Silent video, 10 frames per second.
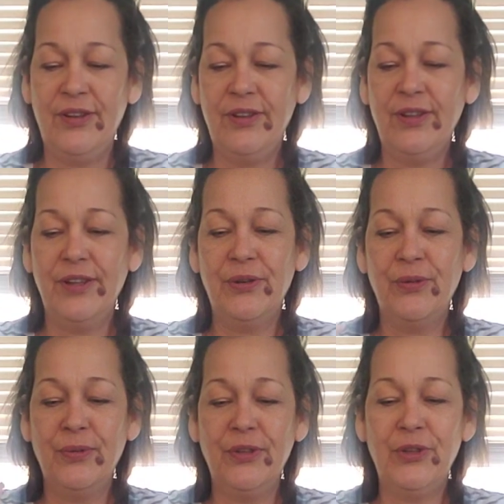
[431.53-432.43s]
you
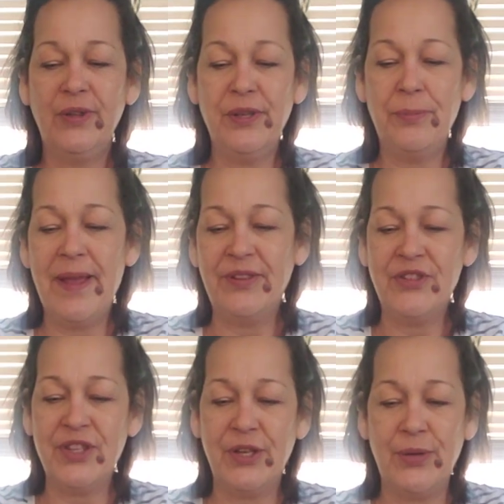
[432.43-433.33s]
little, you little
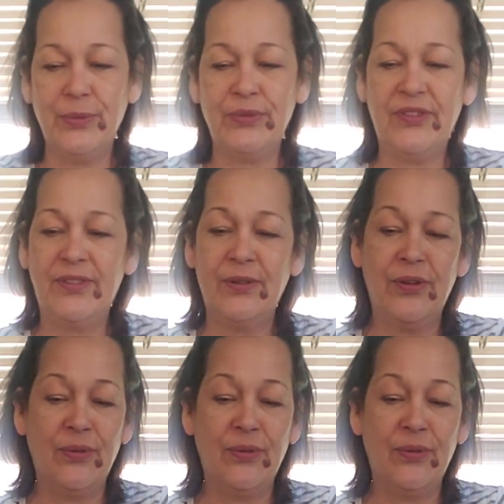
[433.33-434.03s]
mountain goats